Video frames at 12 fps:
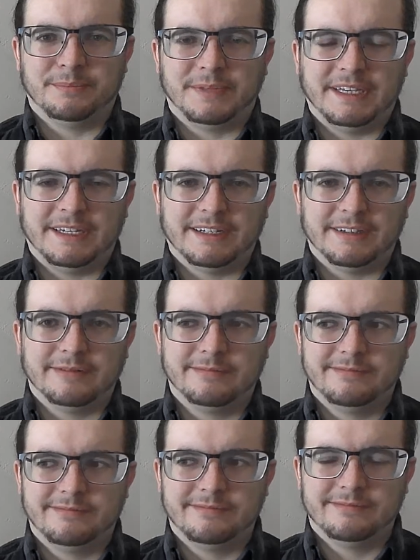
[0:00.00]
be here.
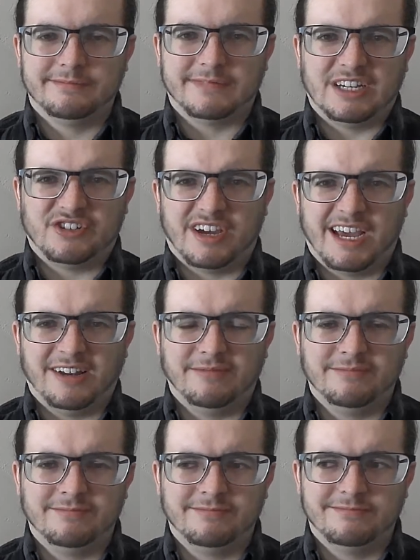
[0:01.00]
I tried.
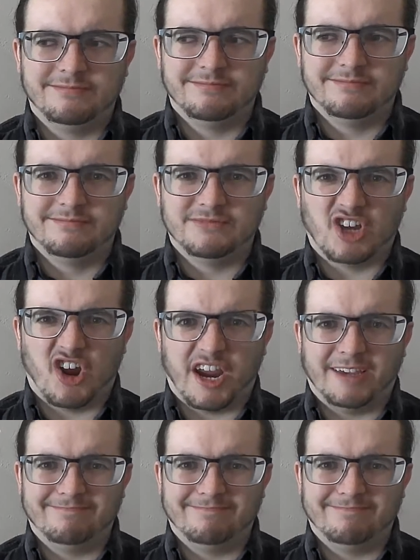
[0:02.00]
Sorry.